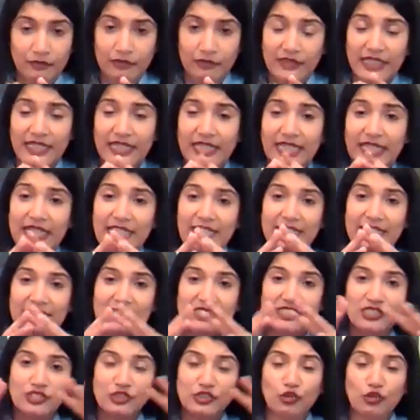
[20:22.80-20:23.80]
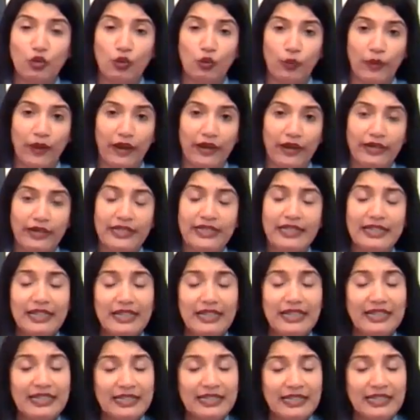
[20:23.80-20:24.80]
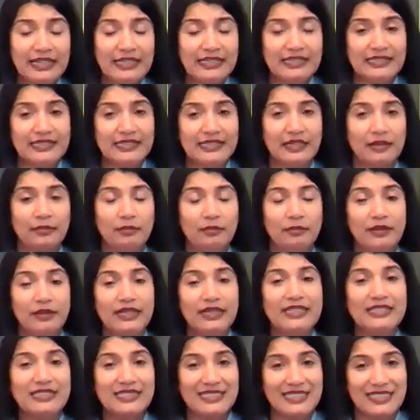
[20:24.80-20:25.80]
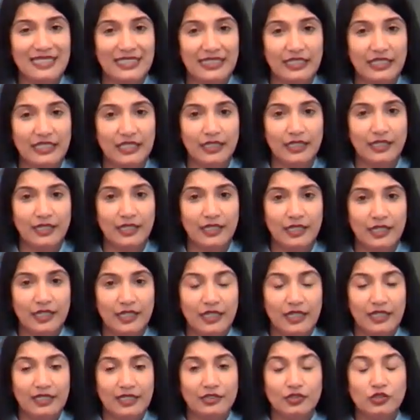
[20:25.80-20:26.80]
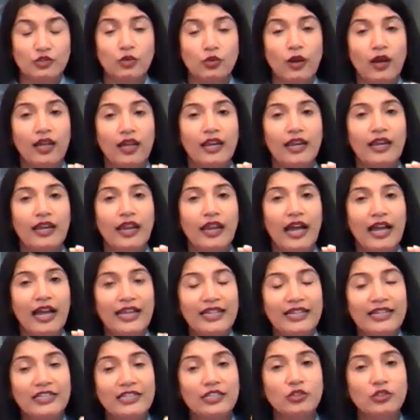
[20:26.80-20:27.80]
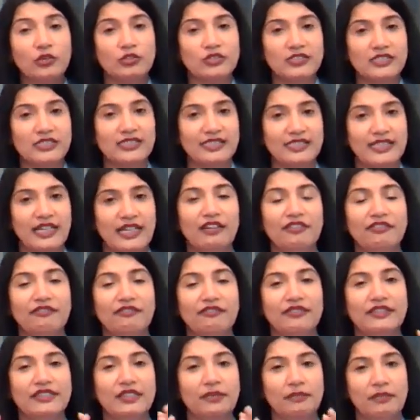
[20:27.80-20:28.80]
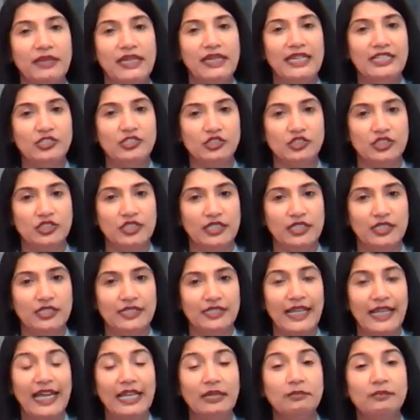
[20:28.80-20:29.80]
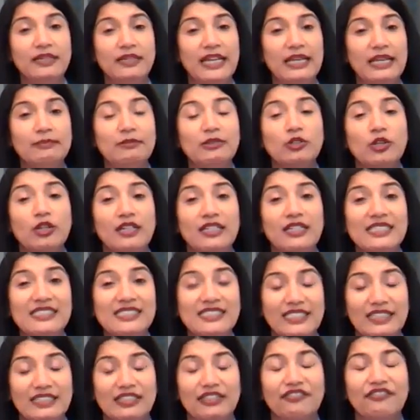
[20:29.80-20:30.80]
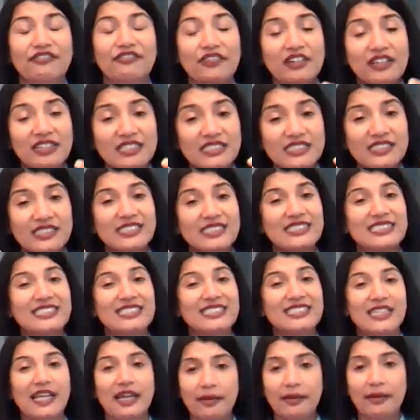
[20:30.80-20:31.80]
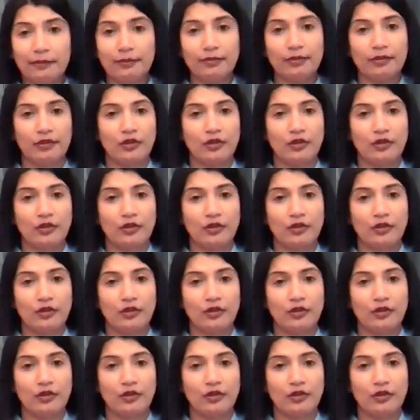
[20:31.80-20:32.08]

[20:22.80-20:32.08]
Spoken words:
Healing is nowhere. Healing is the ability to align yourself with the patient and be able to listen. The first step